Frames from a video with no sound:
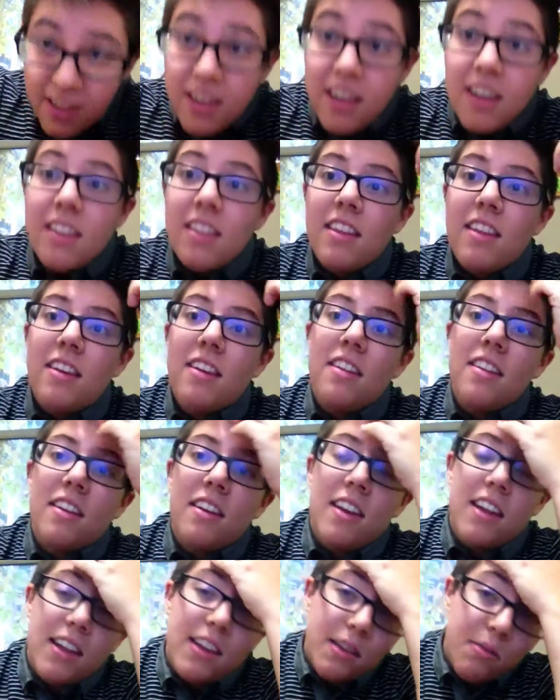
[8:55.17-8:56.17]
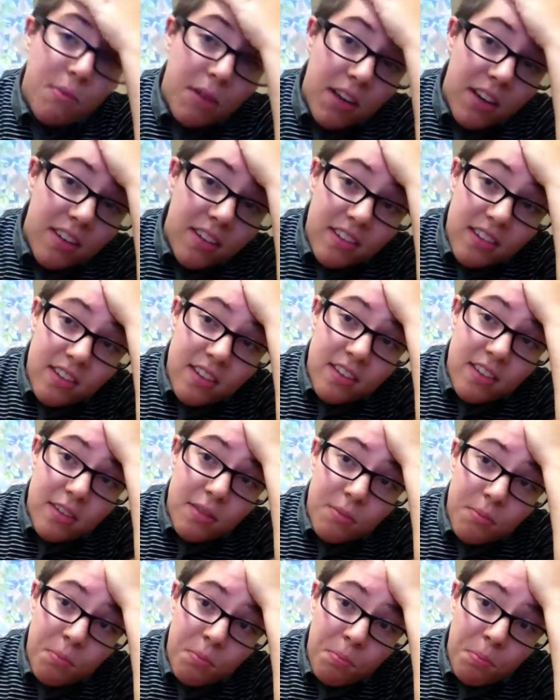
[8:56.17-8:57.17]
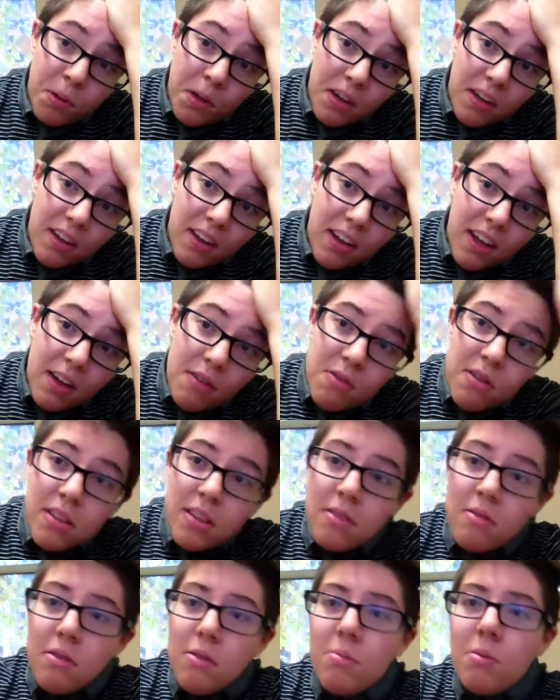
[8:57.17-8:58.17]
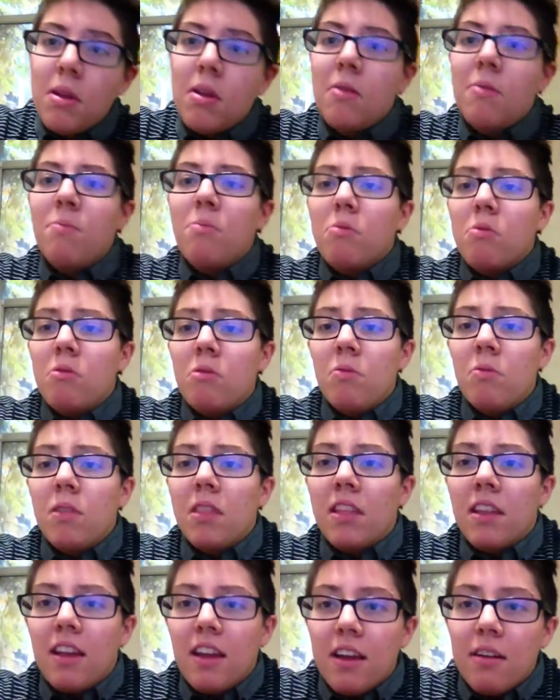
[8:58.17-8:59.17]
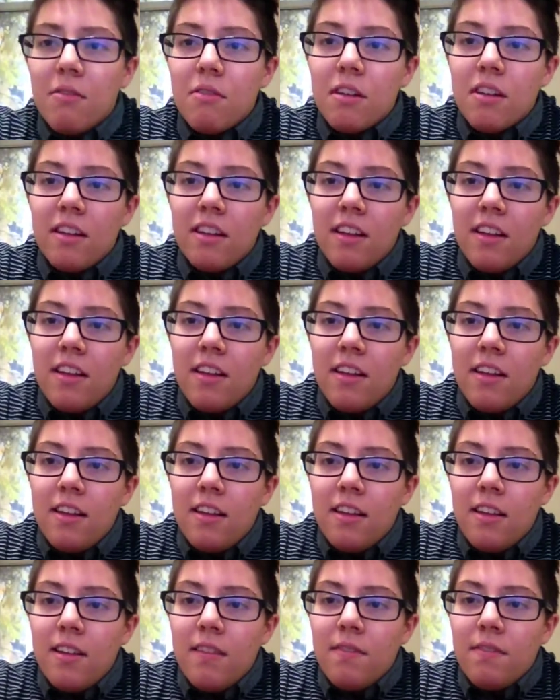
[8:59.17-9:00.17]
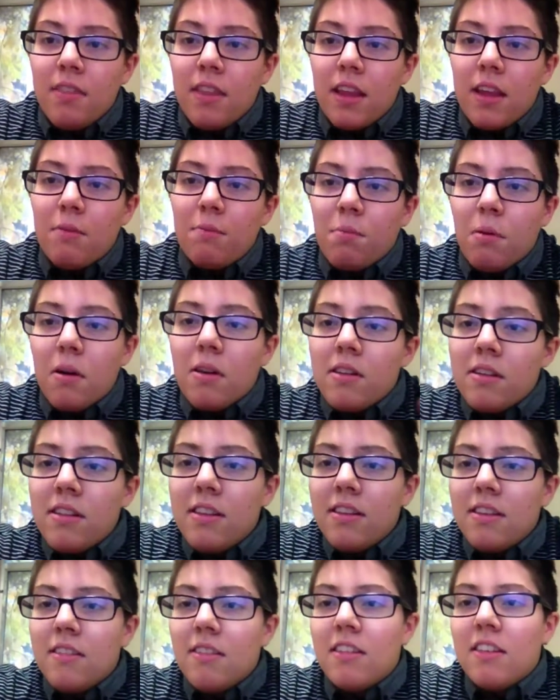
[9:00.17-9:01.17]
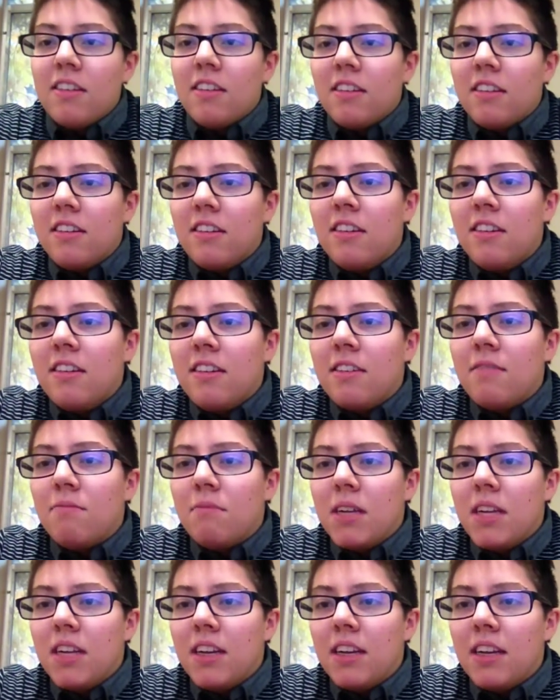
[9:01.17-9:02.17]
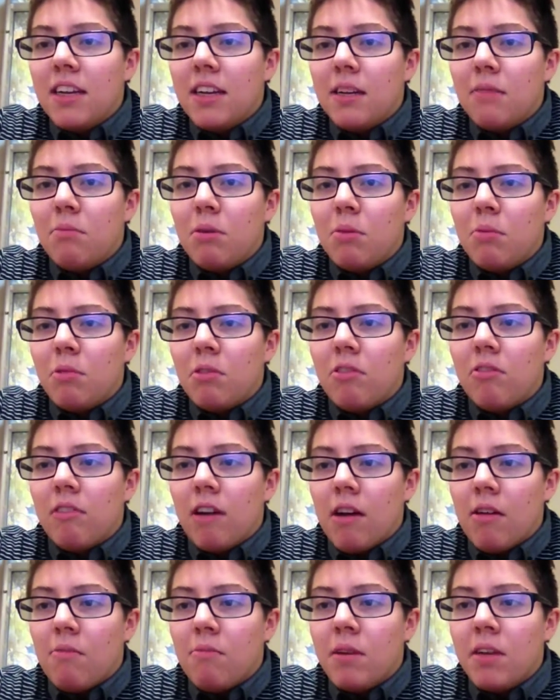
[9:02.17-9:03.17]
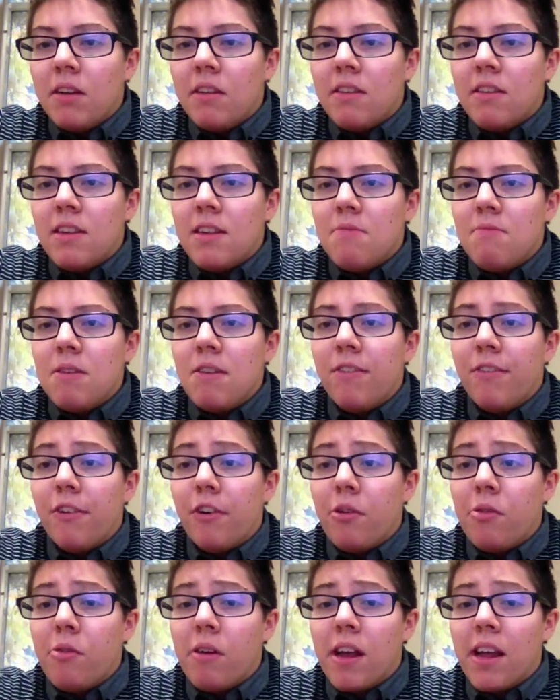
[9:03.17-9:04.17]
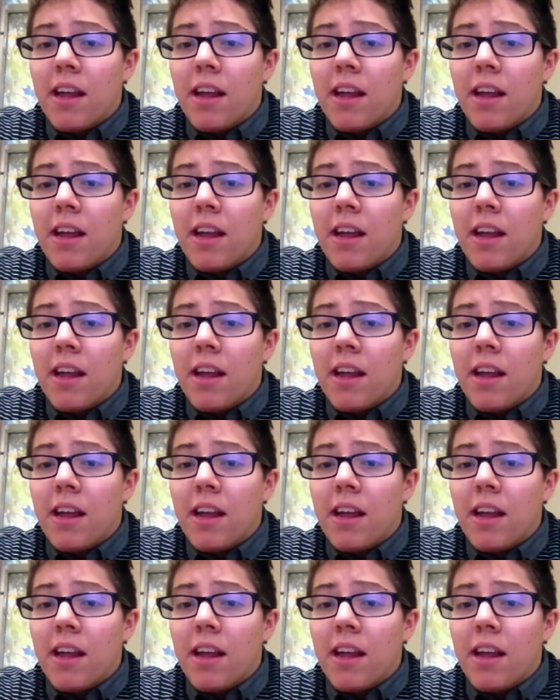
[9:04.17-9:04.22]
at the end of the day, it's my decision, but I want them to be on board with it. I want, part of this transition is me needing people around me to see me for who I